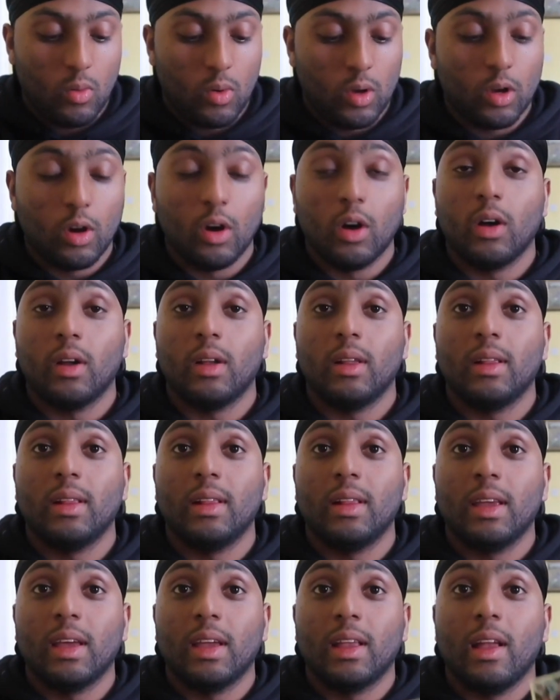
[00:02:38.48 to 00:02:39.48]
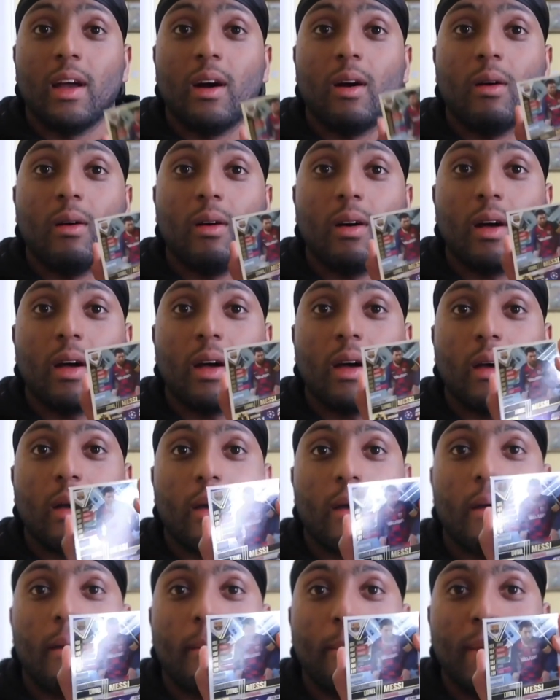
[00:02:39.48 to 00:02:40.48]
We got LIONEL
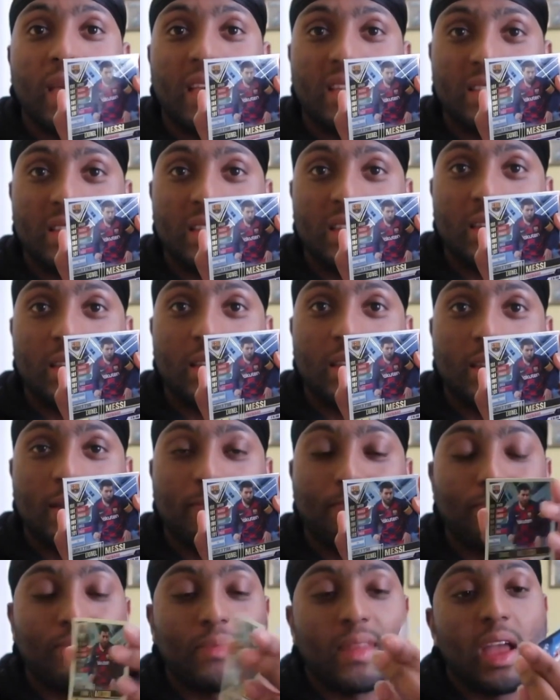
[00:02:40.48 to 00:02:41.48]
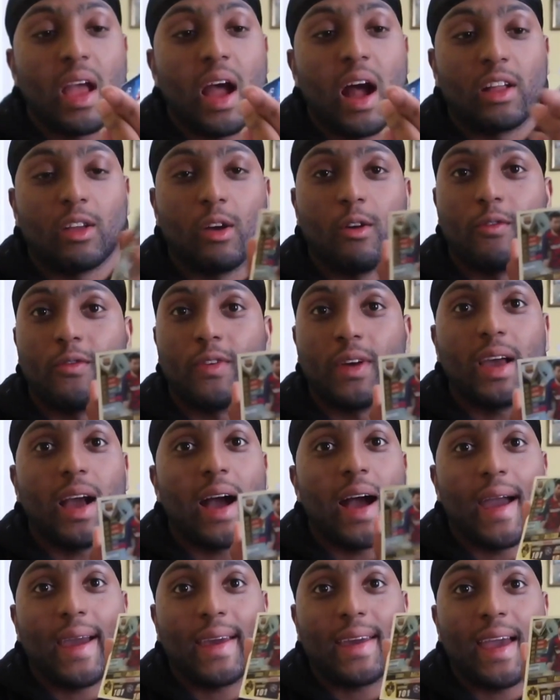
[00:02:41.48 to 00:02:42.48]
Messi. I don't
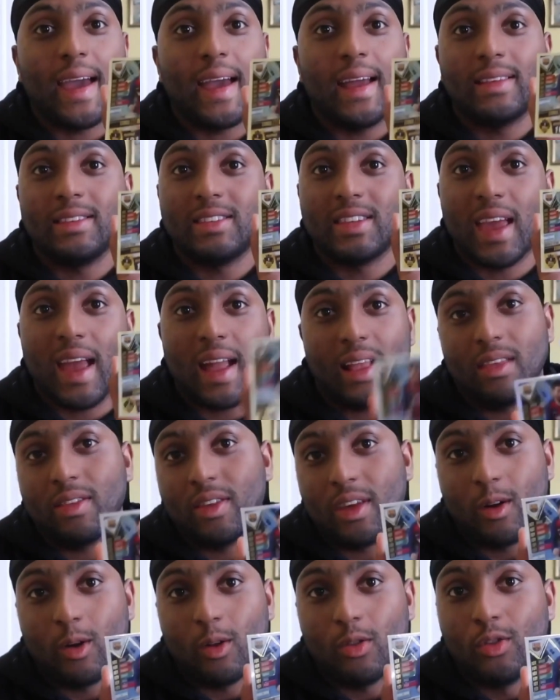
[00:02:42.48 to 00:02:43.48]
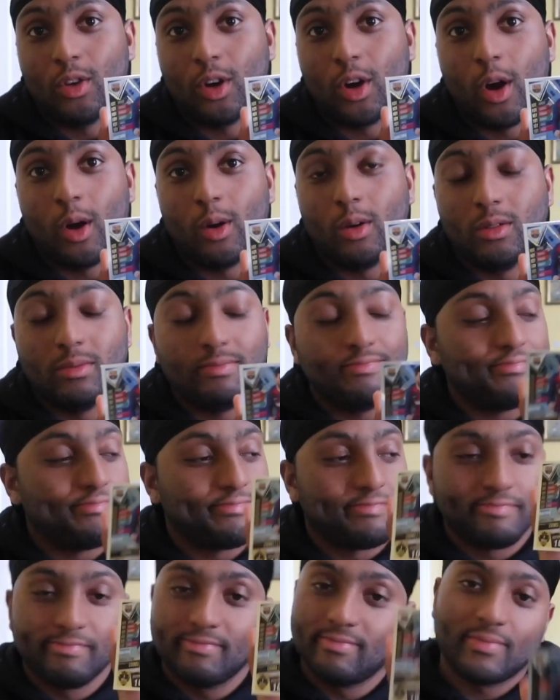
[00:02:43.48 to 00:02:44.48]
think I can say anything on the GOAT.
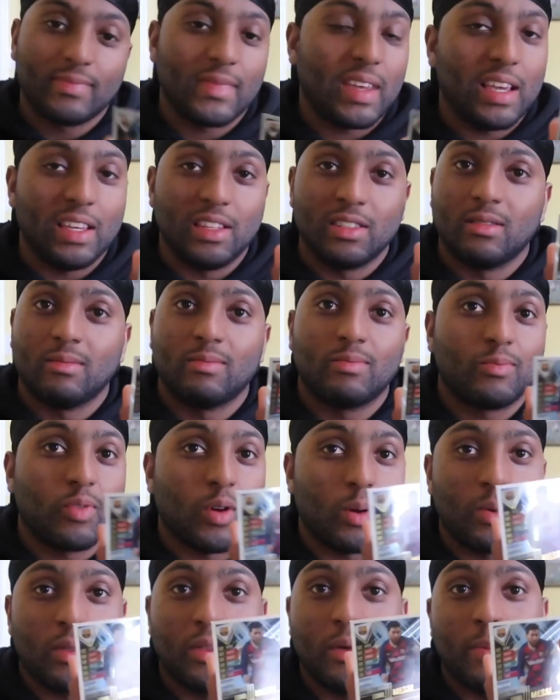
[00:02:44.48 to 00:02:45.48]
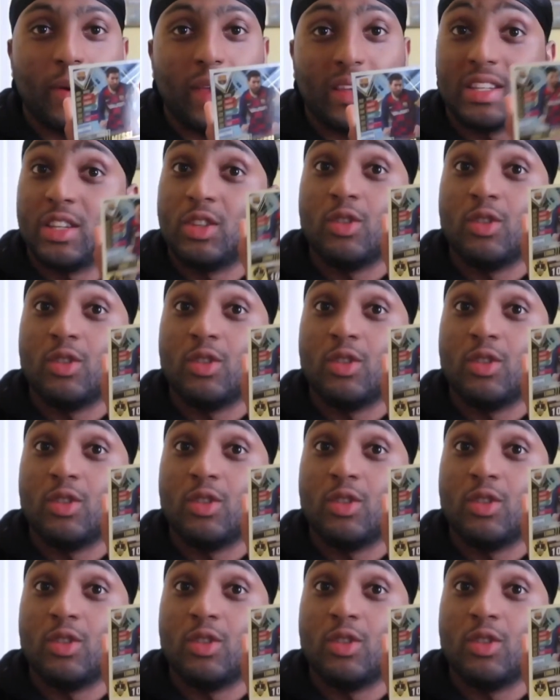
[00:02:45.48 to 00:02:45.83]
He's probably the best.